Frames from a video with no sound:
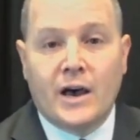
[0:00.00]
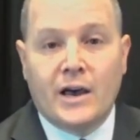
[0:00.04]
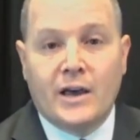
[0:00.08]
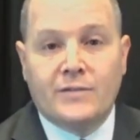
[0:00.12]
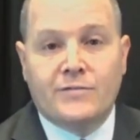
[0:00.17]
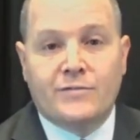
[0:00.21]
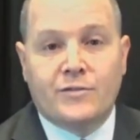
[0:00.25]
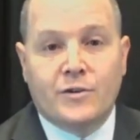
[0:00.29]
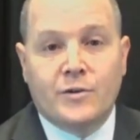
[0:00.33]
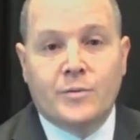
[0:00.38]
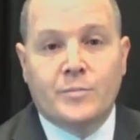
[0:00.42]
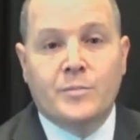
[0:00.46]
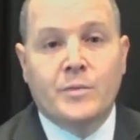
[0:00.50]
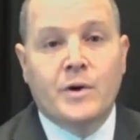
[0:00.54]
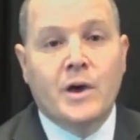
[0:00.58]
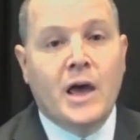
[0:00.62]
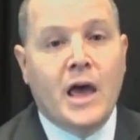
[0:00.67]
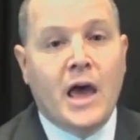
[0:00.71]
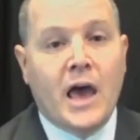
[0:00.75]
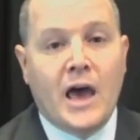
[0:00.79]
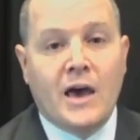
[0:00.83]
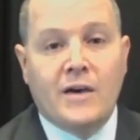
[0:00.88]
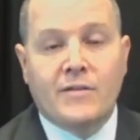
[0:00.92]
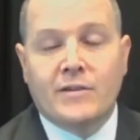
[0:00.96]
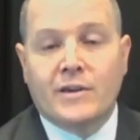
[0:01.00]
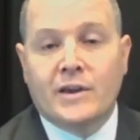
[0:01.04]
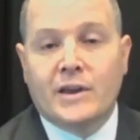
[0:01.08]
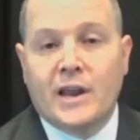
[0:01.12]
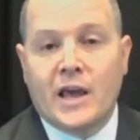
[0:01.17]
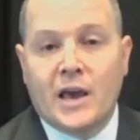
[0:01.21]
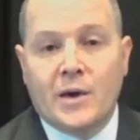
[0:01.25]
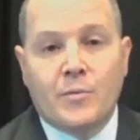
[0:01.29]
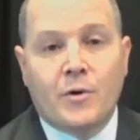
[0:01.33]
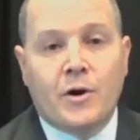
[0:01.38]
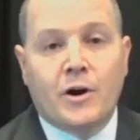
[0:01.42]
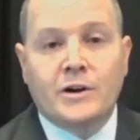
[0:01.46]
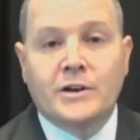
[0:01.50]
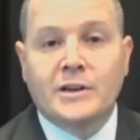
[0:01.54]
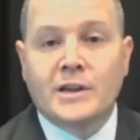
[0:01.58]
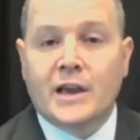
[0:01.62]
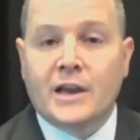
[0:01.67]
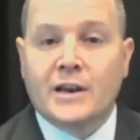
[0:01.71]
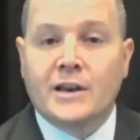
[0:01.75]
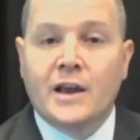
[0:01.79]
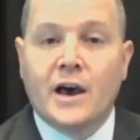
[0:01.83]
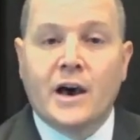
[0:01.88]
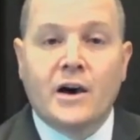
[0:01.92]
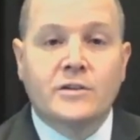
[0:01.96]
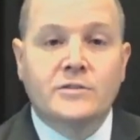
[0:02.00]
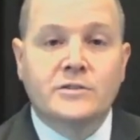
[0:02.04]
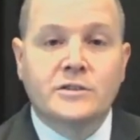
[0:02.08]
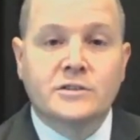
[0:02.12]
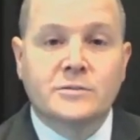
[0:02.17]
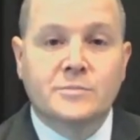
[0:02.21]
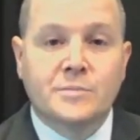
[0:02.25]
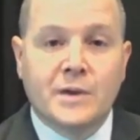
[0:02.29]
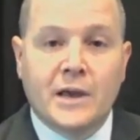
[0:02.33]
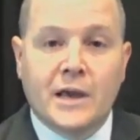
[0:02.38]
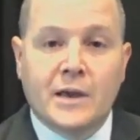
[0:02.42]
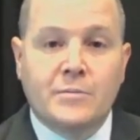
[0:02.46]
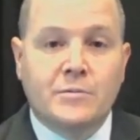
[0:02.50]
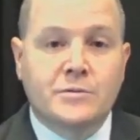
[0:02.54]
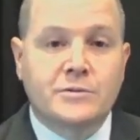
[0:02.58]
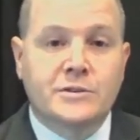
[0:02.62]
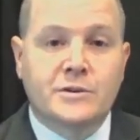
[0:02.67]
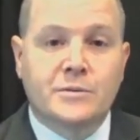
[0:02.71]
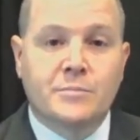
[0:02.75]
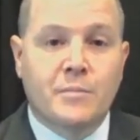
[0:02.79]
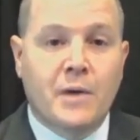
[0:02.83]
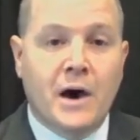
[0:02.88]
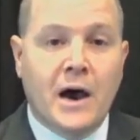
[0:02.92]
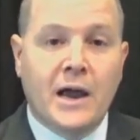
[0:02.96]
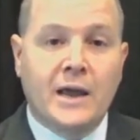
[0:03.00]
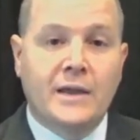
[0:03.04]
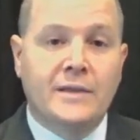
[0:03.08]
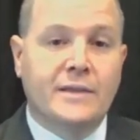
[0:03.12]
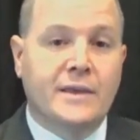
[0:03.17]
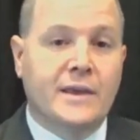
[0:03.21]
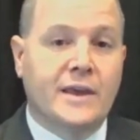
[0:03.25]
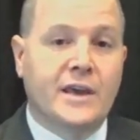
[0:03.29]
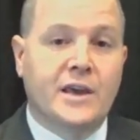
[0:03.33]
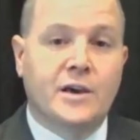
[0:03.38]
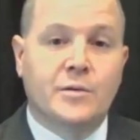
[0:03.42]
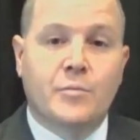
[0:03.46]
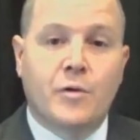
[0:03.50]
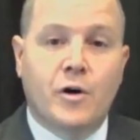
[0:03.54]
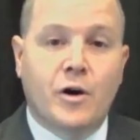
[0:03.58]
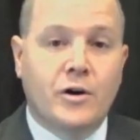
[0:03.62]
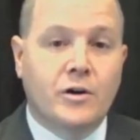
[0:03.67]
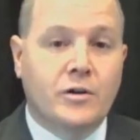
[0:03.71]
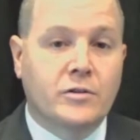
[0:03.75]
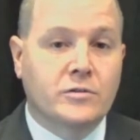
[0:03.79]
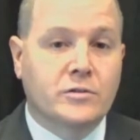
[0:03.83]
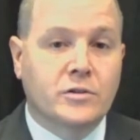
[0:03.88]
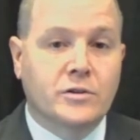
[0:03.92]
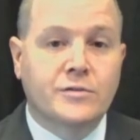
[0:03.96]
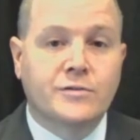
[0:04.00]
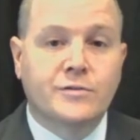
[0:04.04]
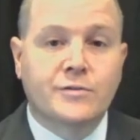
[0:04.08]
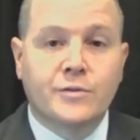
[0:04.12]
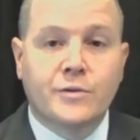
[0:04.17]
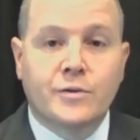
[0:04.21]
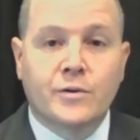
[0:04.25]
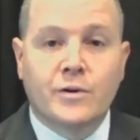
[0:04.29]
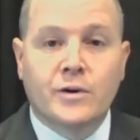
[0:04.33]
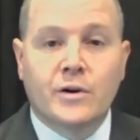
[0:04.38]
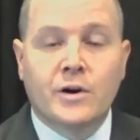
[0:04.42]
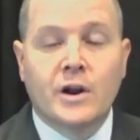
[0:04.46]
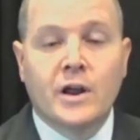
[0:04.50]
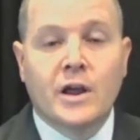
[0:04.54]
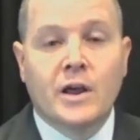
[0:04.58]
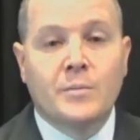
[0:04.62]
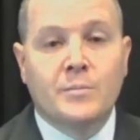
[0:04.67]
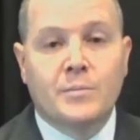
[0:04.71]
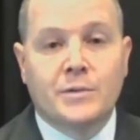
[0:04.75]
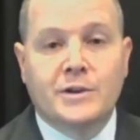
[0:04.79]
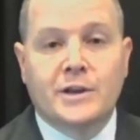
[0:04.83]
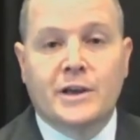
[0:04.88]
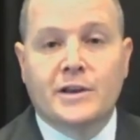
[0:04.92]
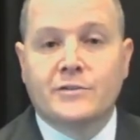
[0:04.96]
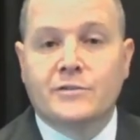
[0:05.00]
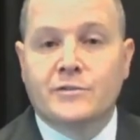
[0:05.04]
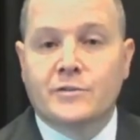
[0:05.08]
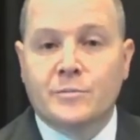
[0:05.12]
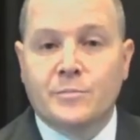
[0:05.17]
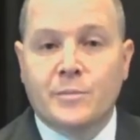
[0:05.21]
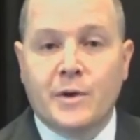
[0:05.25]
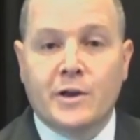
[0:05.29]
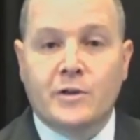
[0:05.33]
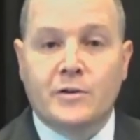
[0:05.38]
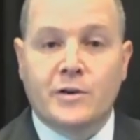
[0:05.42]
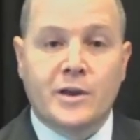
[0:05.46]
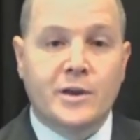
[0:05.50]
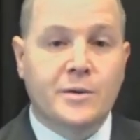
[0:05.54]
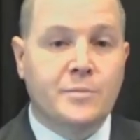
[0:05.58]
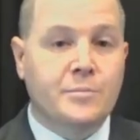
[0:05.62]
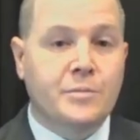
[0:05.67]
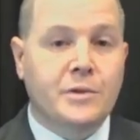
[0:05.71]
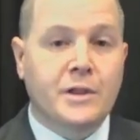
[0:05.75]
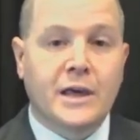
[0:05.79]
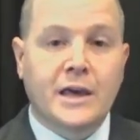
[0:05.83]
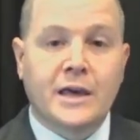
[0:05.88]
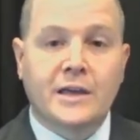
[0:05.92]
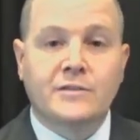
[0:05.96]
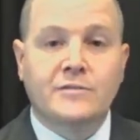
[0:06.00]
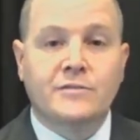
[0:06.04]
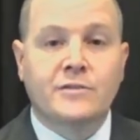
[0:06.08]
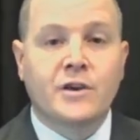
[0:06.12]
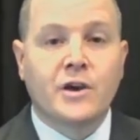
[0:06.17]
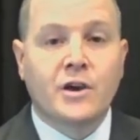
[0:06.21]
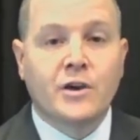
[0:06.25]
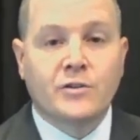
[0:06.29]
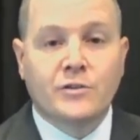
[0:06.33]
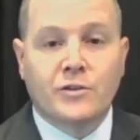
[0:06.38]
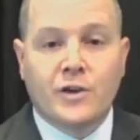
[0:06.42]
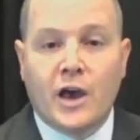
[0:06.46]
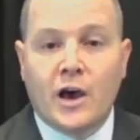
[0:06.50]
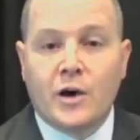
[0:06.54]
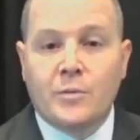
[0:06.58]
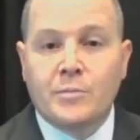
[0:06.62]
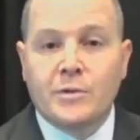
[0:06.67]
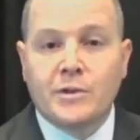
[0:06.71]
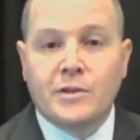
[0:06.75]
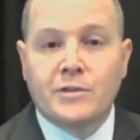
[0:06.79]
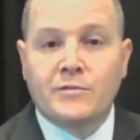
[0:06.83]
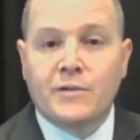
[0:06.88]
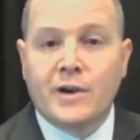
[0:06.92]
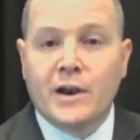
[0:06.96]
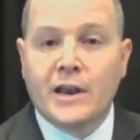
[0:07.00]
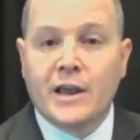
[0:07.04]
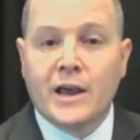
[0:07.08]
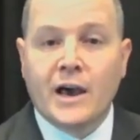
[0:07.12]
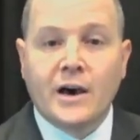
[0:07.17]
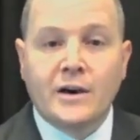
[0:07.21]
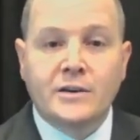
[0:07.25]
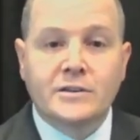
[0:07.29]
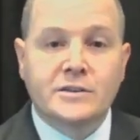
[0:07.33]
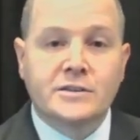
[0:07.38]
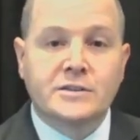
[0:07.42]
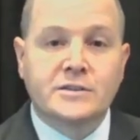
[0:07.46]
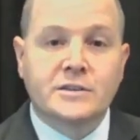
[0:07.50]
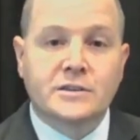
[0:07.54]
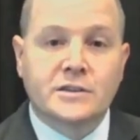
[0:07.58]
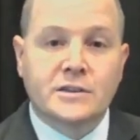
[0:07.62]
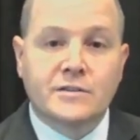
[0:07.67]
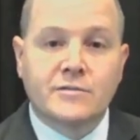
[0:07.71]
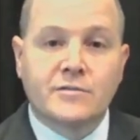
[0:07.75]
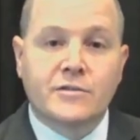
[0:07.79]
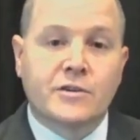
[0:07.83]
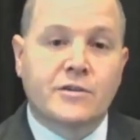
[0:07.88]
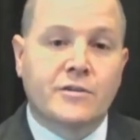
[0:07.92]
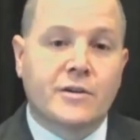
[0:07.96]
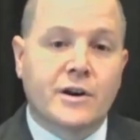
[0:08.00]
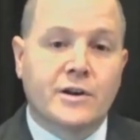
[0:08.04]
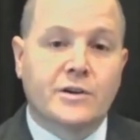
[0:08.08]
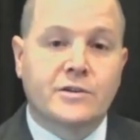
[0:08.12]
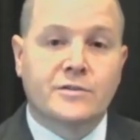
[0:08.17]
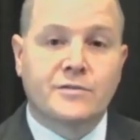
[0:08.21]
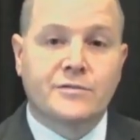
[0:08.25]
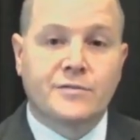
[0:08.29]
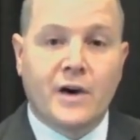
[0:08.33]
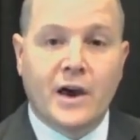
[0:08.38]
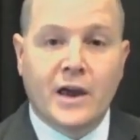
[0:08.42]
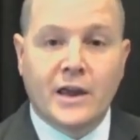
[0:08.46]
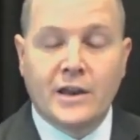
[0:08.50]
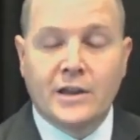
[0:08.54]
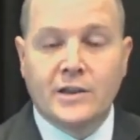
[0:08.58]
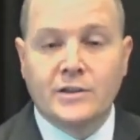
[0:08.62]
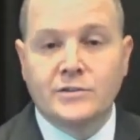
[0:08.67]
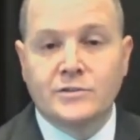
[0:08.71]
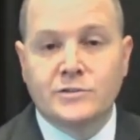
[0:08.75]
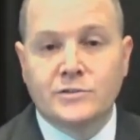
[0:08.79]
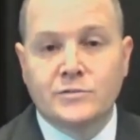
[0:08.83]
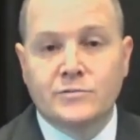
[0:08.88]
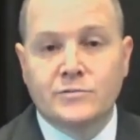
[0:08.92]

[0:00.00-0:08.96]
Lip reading: From having an MR technologist being able to mine the EMR to look for potential metal implants, to helping the radiologist deliver critical findings to